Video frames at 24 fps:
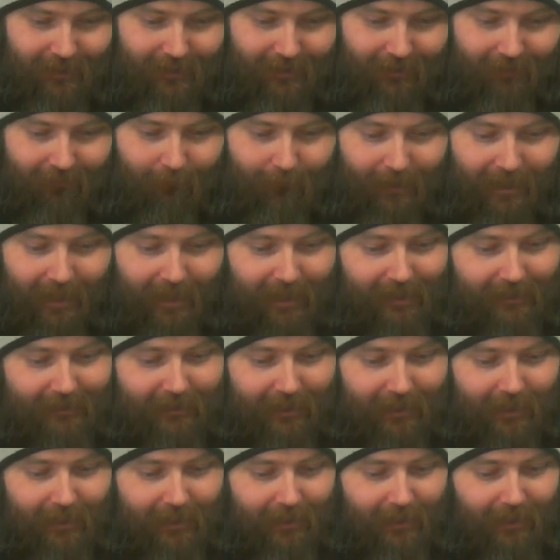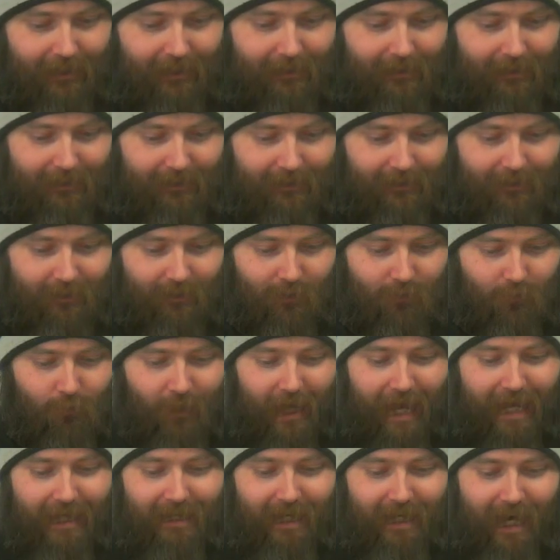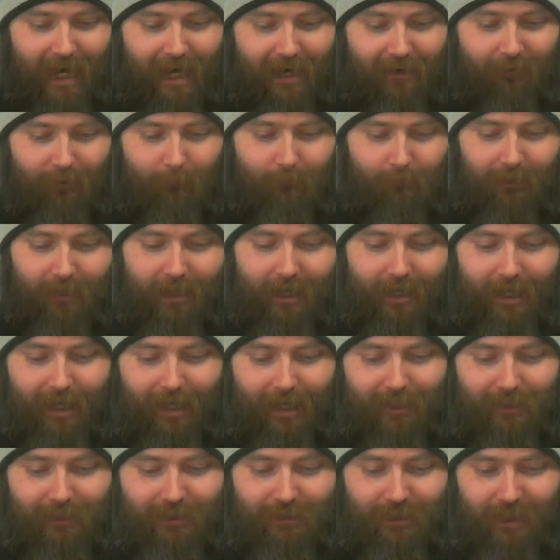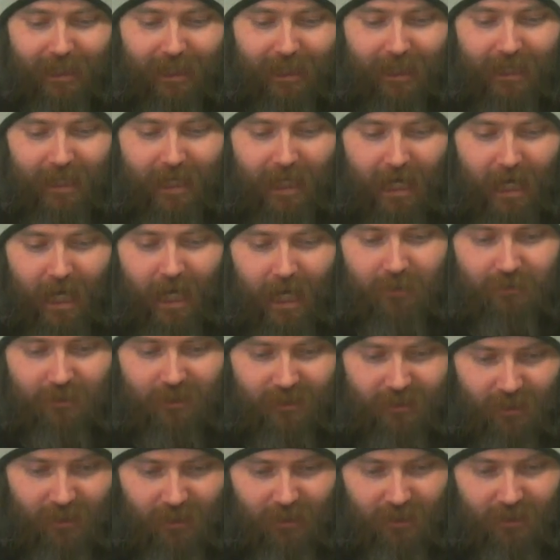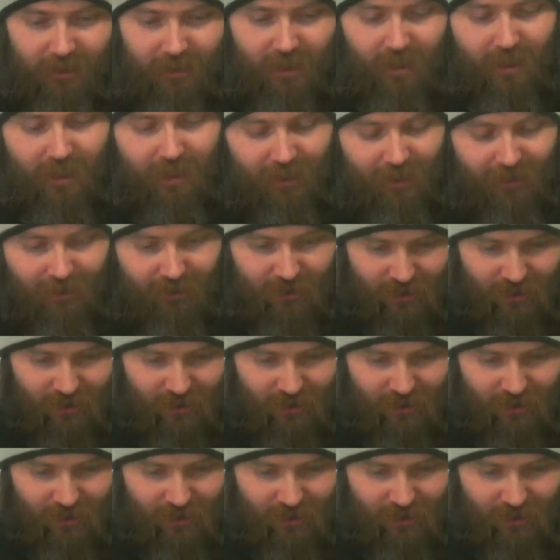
And then we got Rhaegar, the Blood Edge, and Iron Tiger.